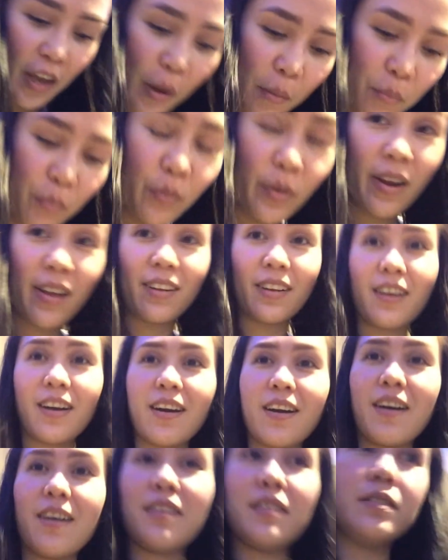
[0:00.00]

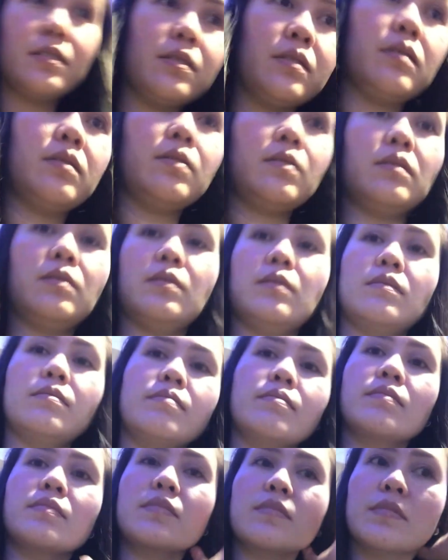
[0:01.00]
Umbrella.
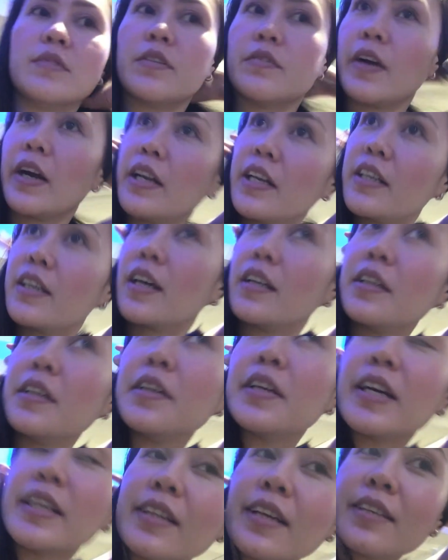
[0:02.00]
Finally got
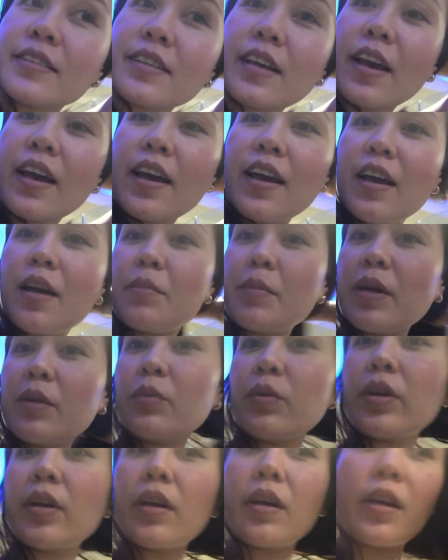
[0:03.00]
here at SM and
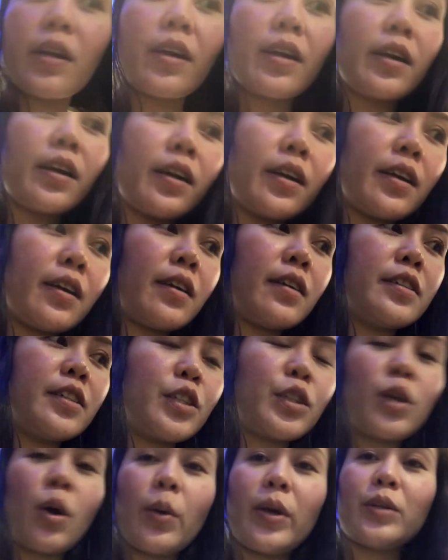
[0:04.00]
we're
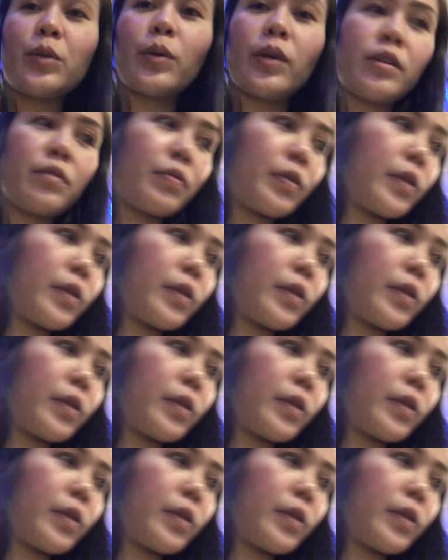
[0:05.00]
just going to eat